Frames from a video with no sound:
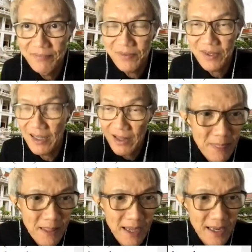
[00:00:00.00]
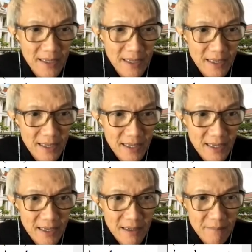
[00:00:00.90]
Okay, and
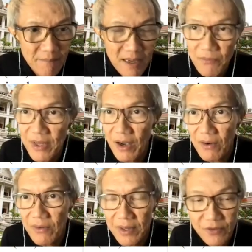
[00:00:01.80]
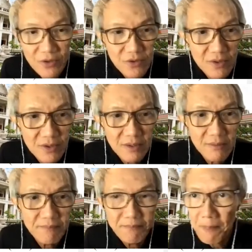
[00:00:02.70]
the memory or register
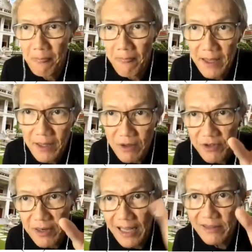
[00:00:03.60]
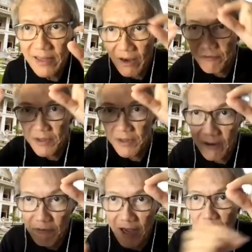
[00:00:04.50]
is a selecting of the
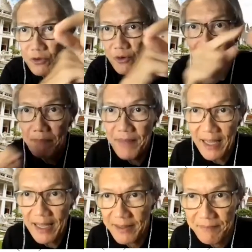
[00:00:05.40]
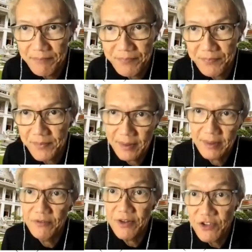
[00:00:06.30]
value to update
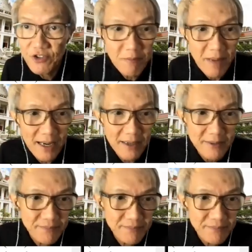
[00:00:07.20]
the register bank,